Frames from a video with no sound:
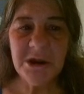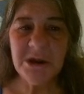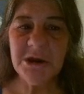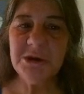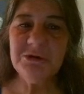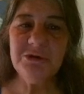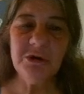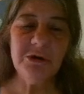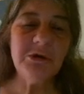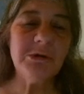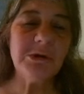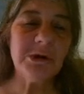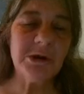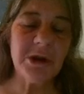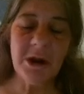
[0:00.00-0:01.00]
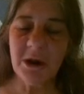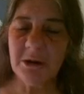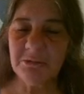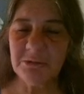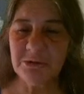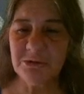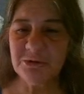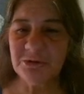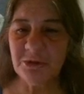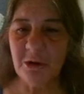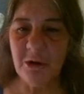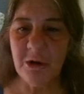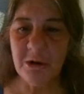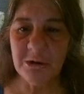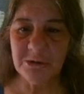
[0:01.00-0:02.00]
and yoga covers
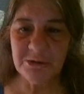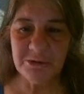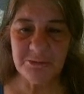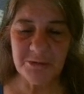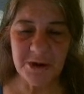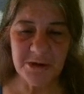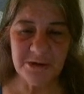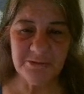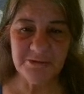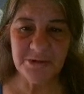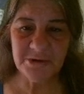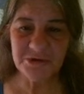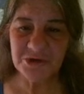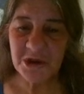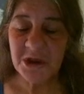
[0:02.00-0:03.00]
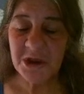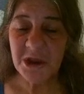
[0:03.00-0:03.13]
all of the benefits.